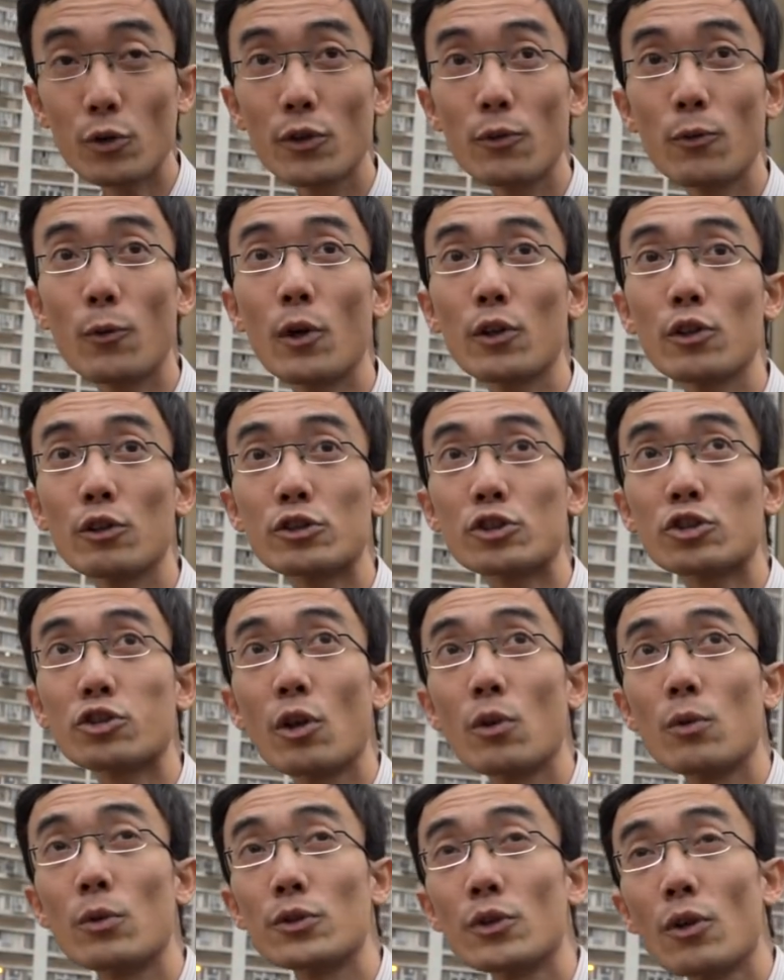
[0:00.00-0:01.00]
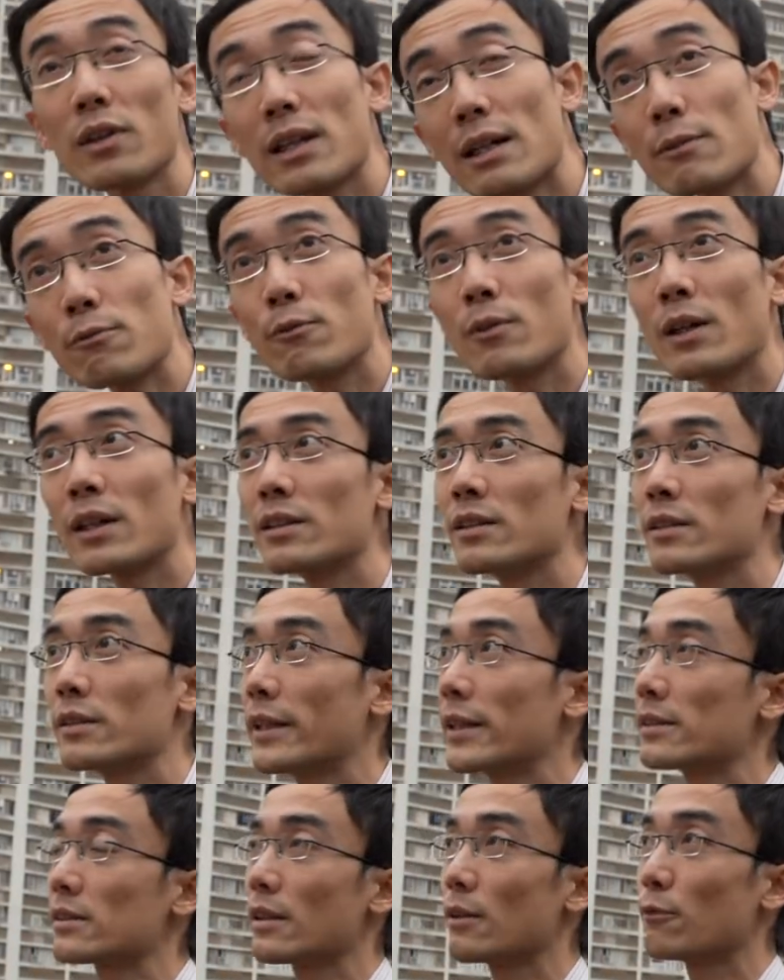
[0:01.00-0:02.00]
you want to show loved one
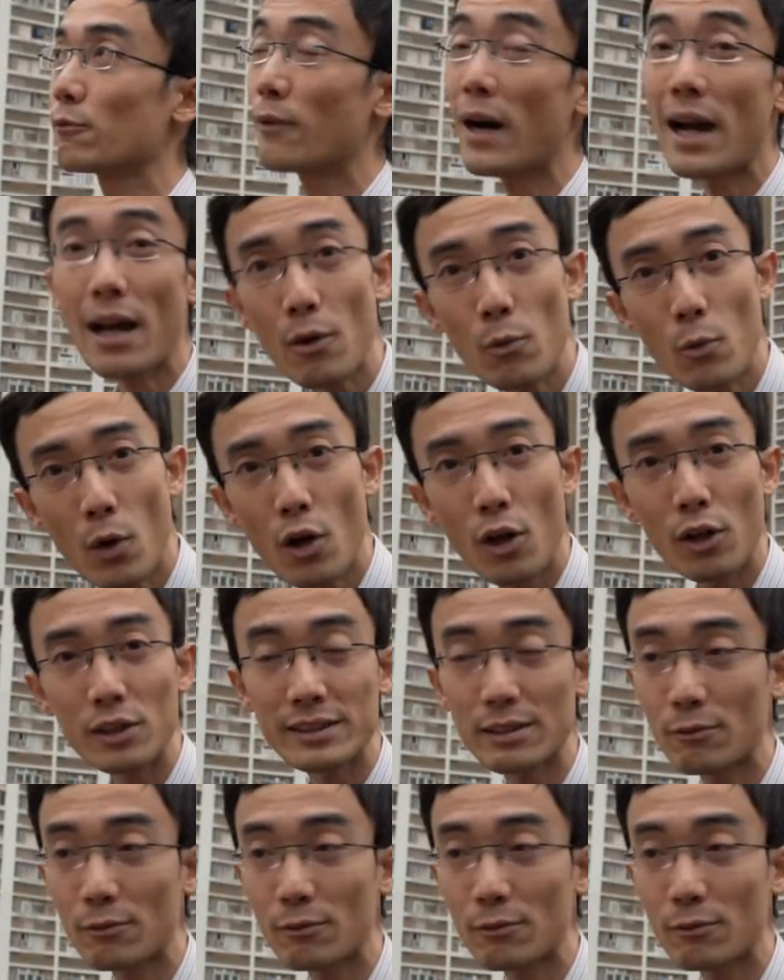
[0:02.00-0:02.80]
there's a firework,